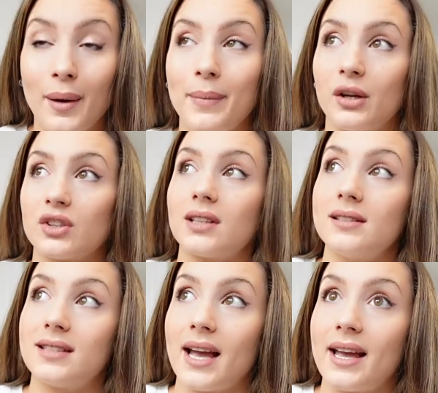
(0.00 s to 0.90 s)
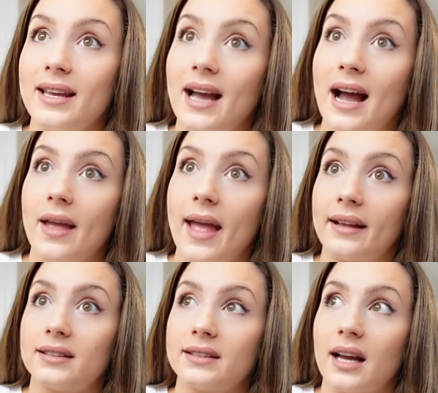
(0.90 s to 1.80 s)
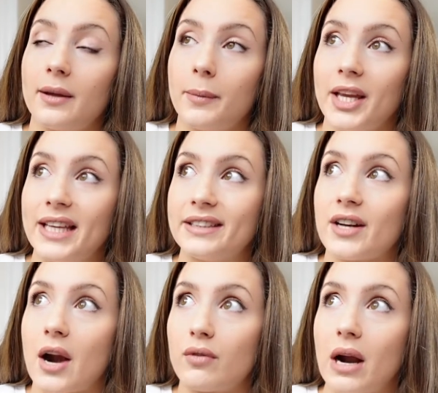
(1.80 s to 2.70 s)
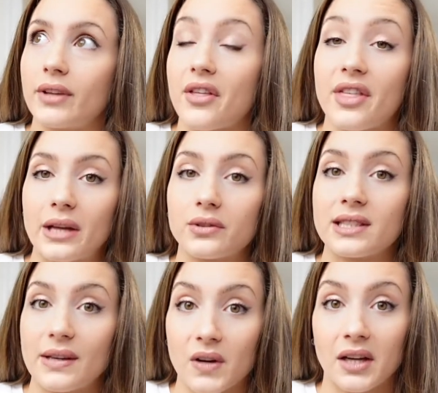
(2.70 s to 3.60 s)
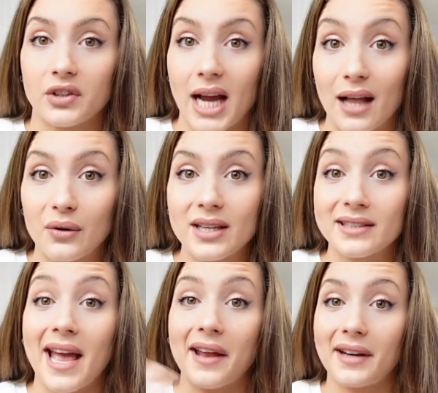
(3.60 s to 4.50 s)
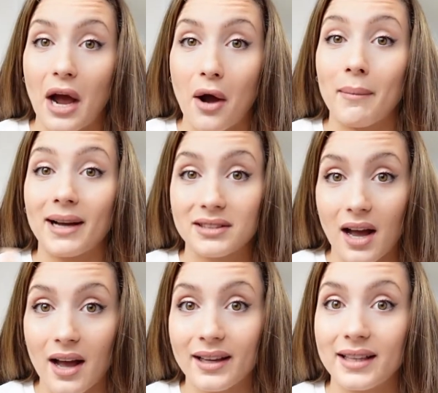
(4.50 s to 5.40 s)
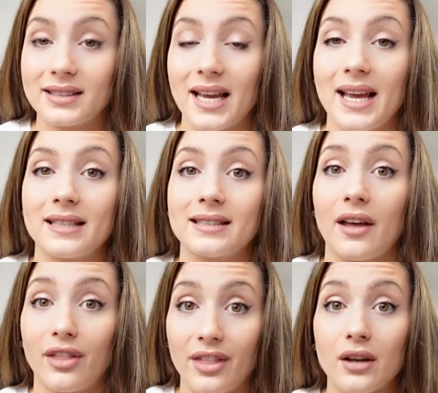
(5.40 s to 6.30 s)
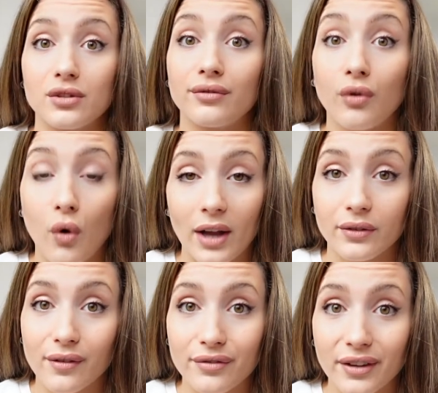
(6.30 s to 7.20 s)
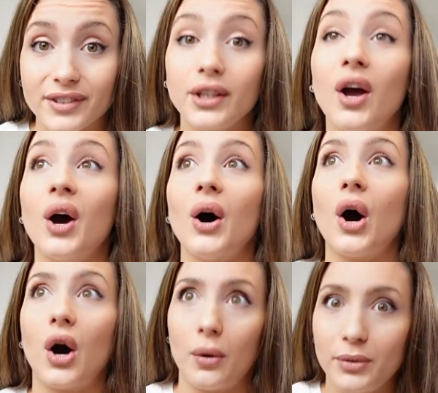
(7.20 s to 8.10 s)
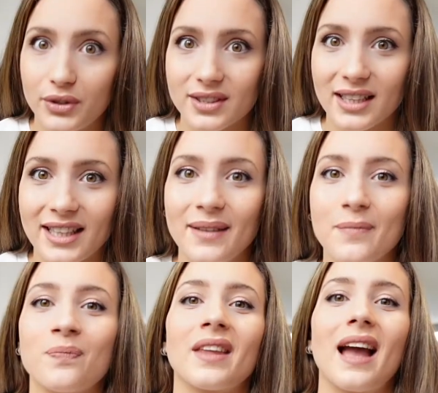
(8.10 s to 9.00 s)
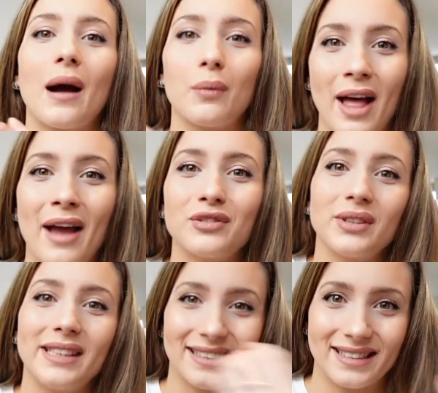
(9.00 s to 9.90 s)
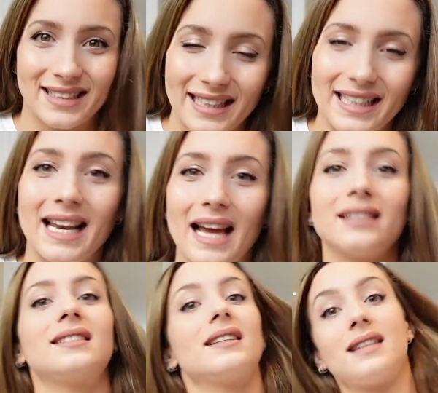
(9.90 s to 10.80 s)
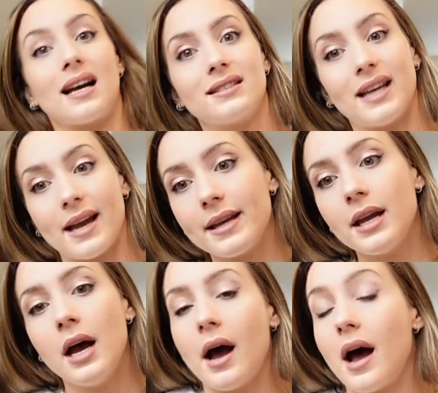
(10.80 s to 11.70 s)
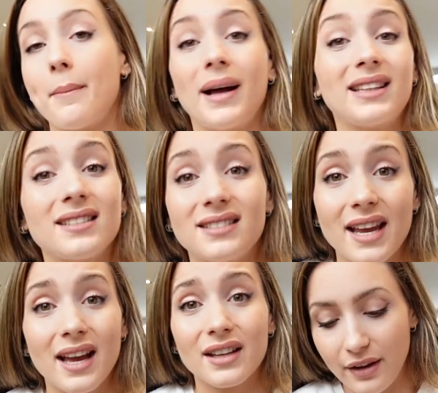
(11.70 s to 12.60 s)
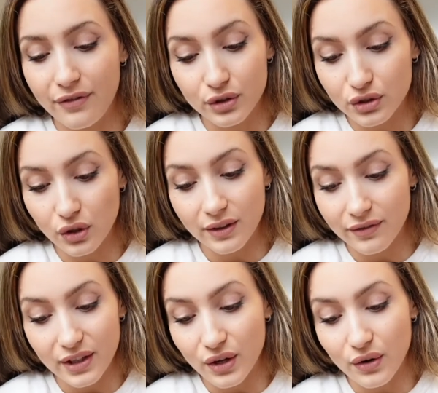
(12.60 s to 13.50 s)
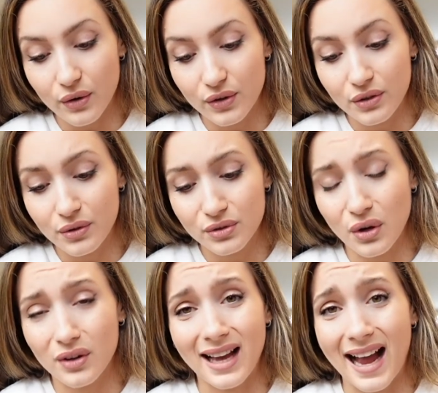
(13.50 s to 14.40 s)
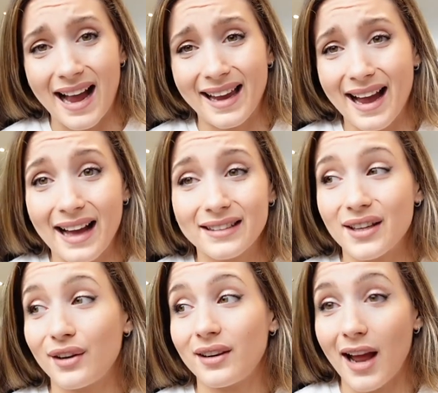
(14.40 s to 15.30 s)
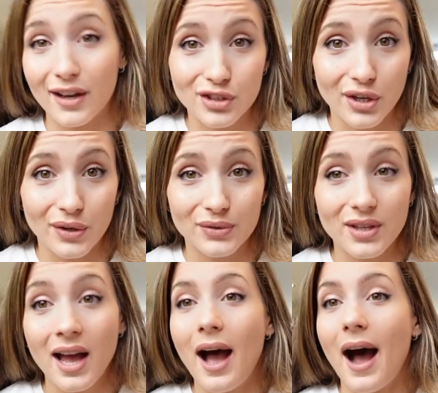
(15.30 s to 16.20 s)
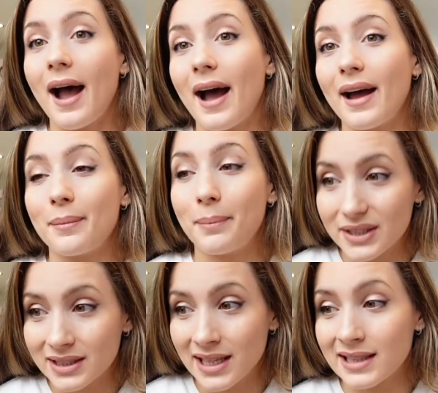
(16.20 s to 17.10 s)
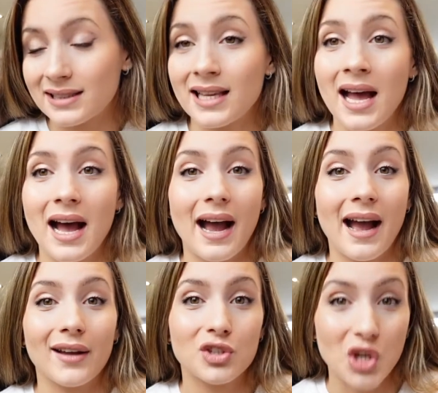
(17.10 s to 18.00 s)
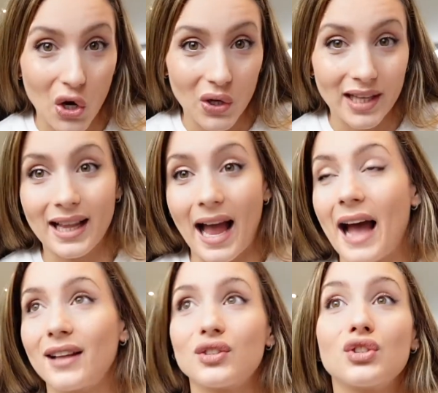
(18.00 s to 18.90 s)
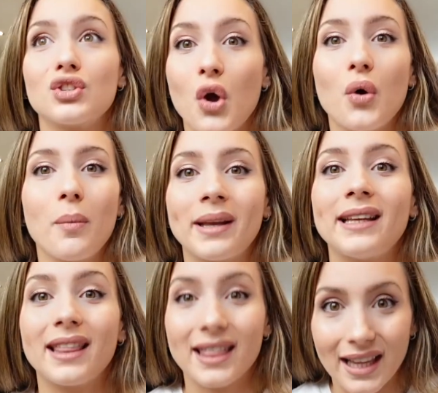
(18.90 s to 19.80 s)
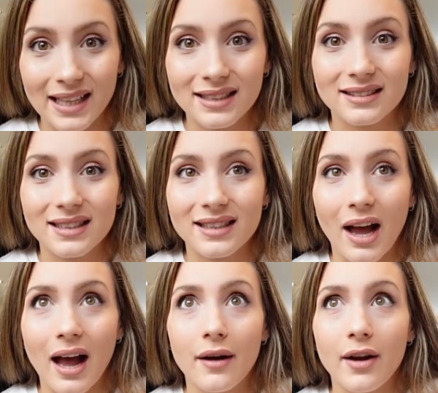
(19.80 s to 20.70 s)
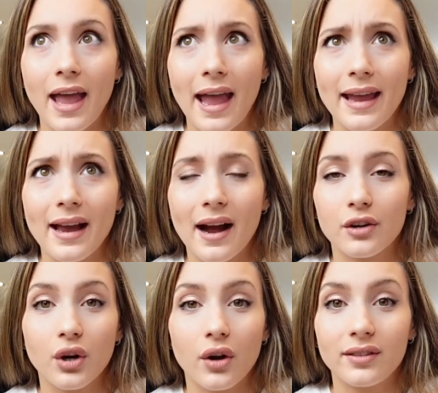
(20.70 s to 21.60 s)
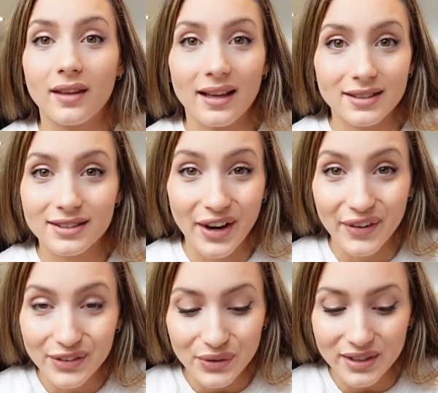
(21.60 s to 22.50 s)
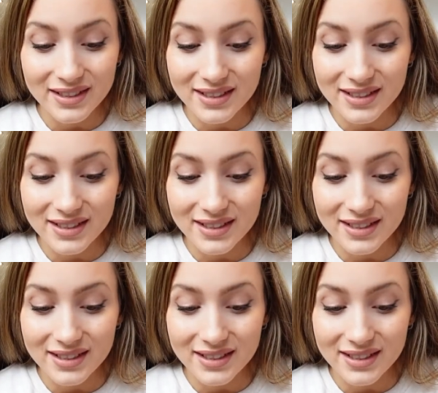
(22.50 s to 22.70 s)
because that day I ended up eating around 1,700 calories, and now my target is 1,450, obviously I will have to eat slightly less than that day. But that day, if you saw the video, you saw that I had nachos, I had biscuits, I had chocolate, I had so many things that A, are not necessary during the